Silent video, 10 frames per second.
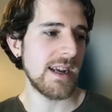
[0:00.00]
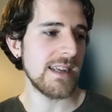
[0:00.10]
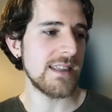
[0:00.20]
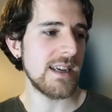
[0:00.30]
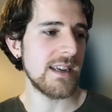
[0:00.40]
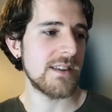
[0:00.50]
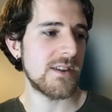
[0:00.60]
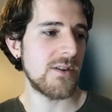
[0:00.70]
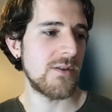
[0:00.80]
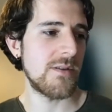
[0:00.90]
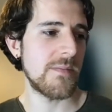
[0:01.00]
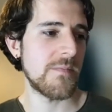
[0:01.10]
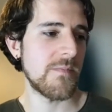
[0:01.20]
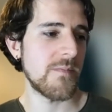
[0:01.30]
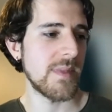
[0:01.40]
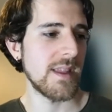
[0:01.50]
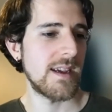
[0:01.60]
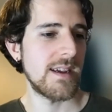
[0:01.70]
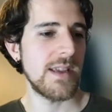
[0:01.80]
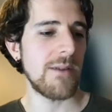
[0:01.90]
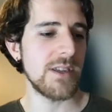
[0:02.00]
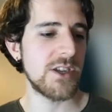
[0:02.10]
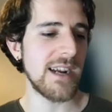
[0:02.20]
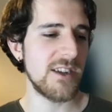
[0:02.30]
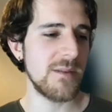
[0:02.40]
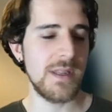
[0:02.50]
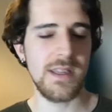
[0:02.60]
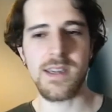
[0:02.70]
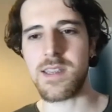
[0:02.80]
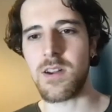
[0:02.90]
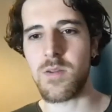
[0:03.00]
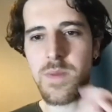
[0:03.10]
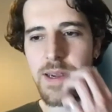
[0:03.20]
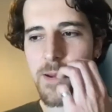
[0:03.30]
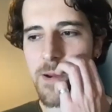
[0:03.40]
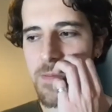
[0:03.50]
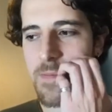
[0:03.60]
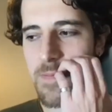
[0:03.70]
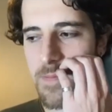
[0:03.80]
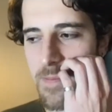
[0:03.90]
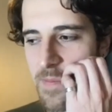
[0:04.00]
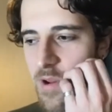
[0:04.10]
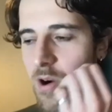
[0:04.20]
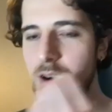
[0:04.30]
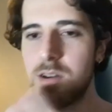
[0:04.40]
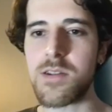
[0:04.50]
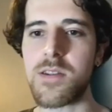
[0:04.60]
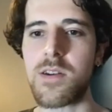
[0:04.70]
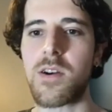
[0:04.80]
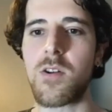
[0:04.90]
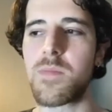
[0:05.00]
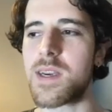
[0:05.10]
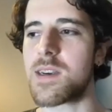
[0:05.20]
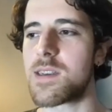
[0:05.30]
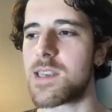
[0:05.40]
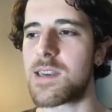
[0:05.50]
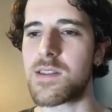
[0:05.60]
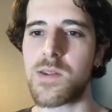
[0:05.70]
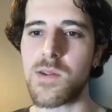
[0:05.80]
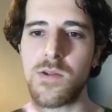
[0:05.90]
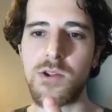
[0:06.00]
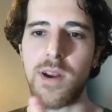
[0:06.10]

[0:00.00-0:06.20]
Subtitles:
guess like, so yeah, with ChatGPT, it's a little bit harder to know because there's two